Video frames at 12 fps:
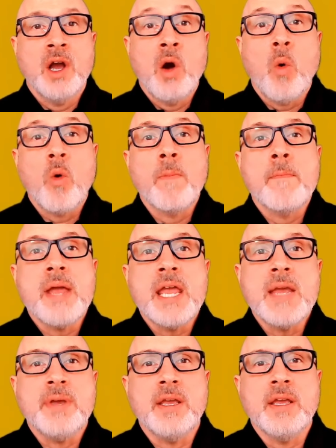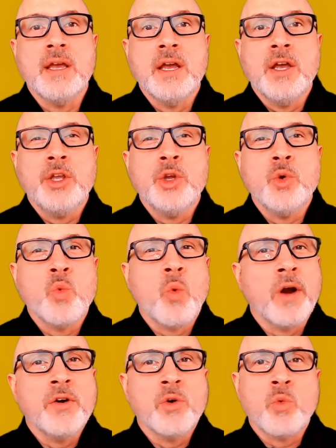Or maybe you
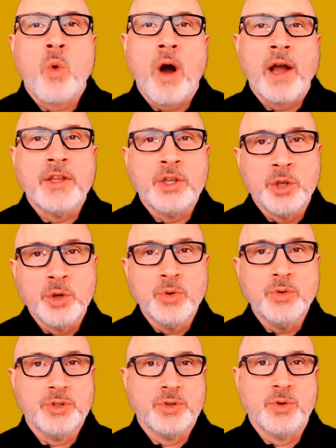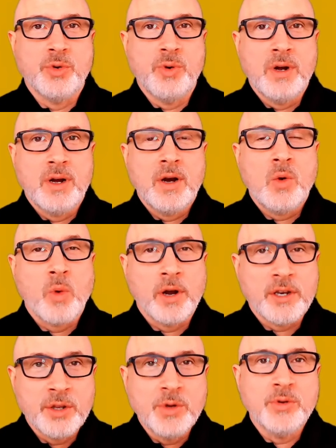wonder why you do
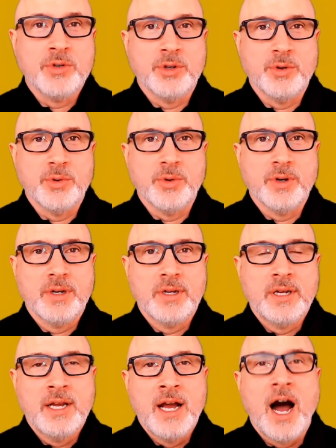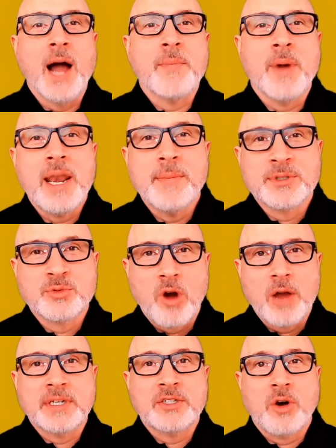what you do. Hi, my name is
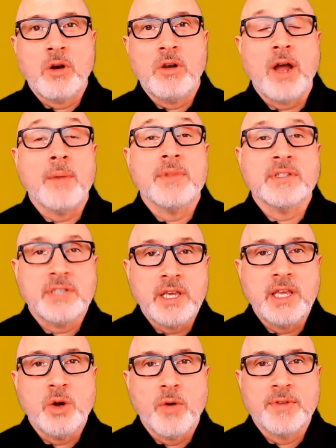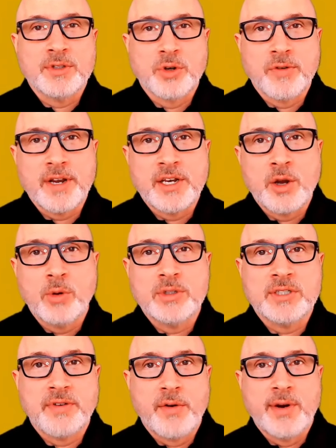Rod McDonald. I'm the CEO of the Certified
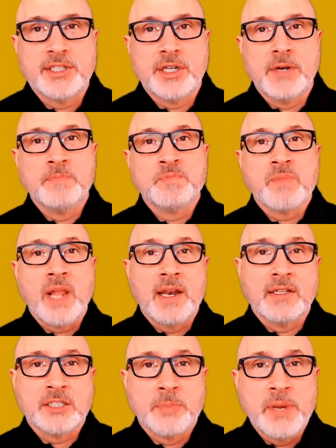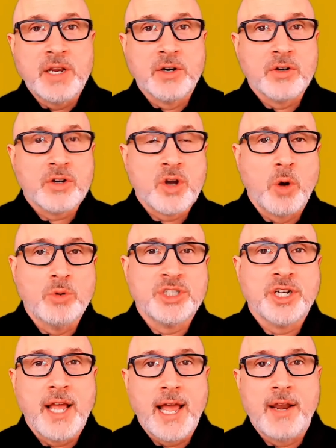Coaches Federation and a speaker,
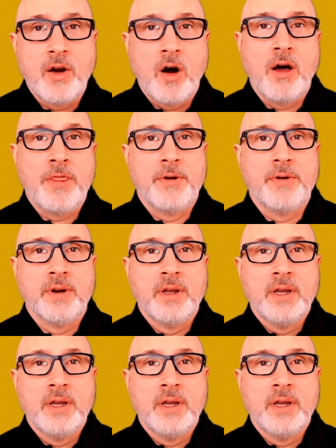coach, and author.